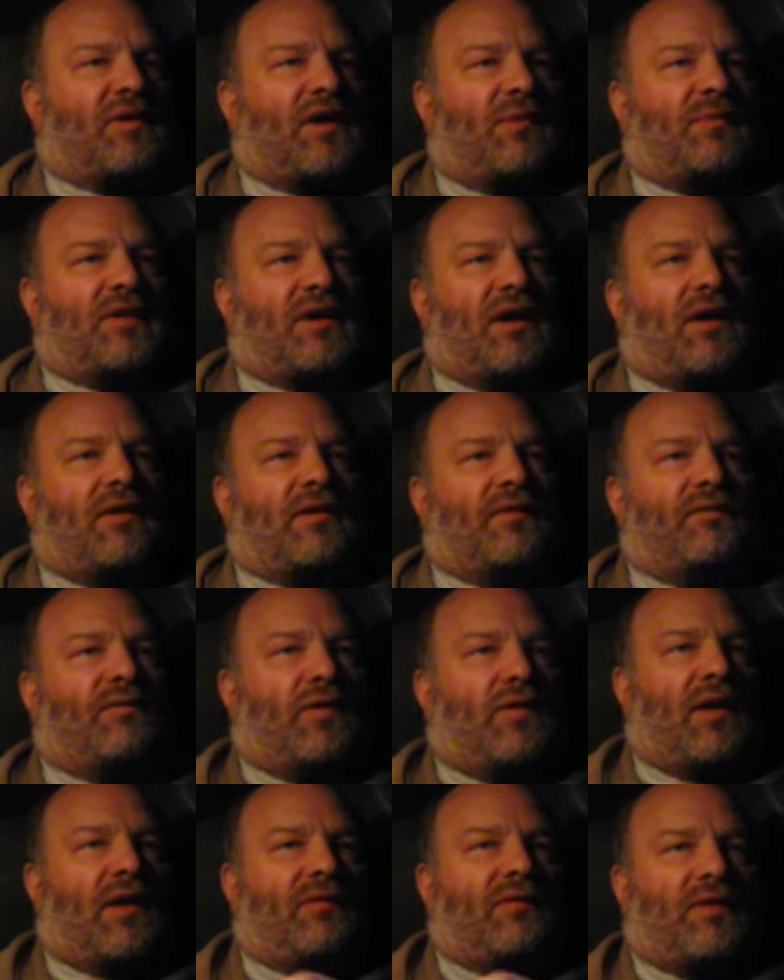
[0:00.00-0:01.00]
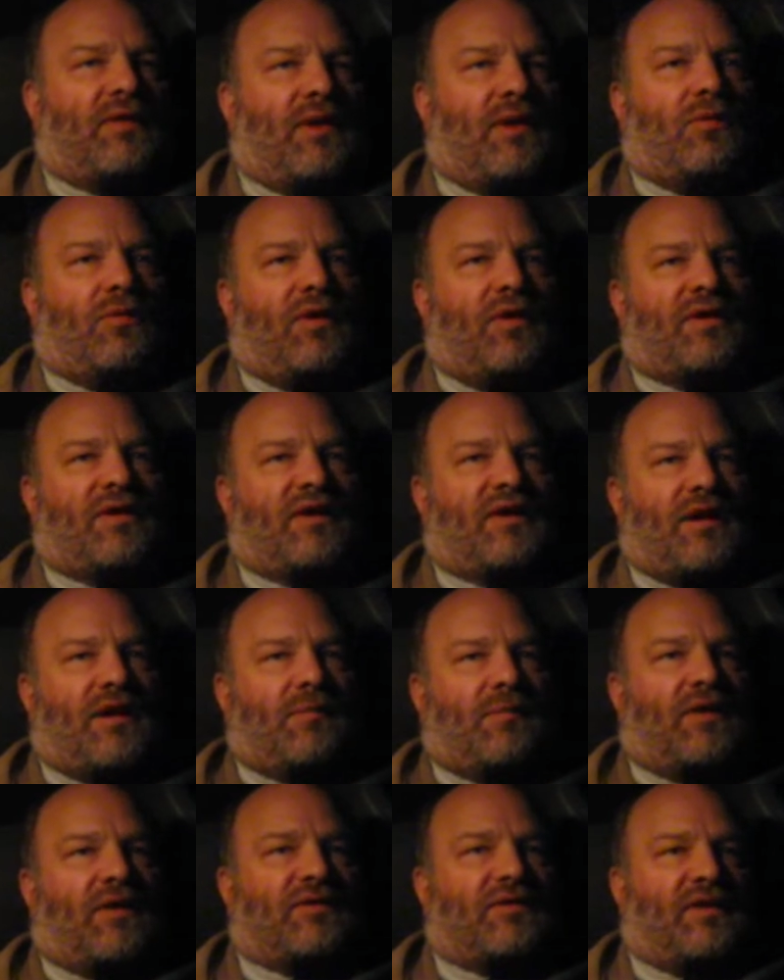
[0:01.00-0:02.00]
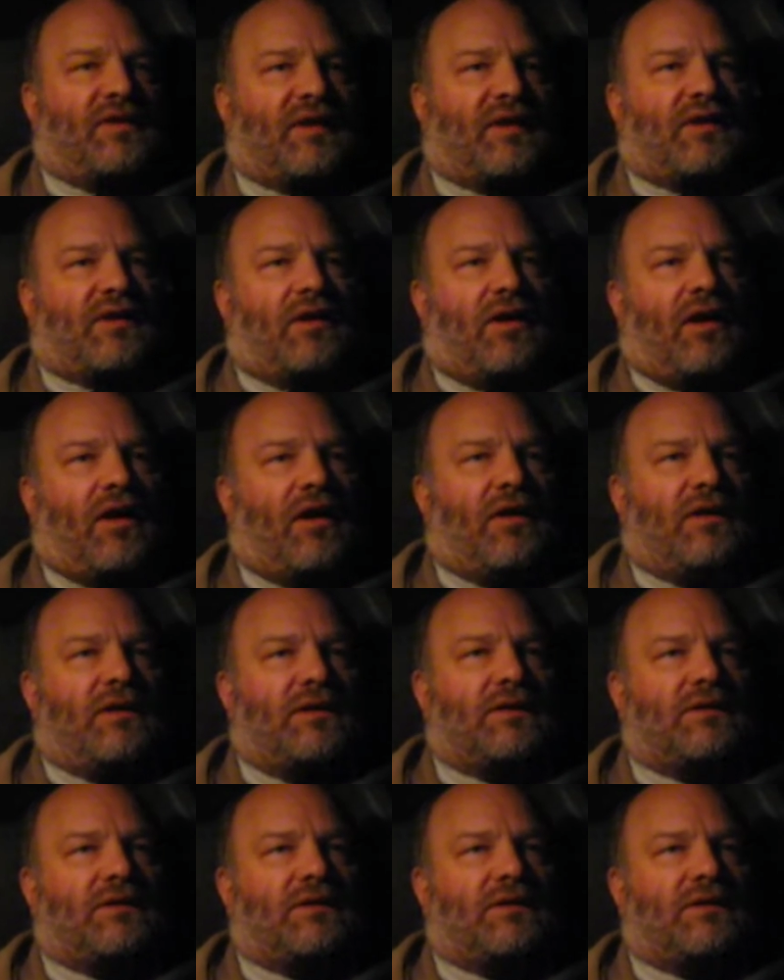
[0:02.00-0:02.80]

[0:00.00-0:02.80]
coming out of wherever they were to come out to the car.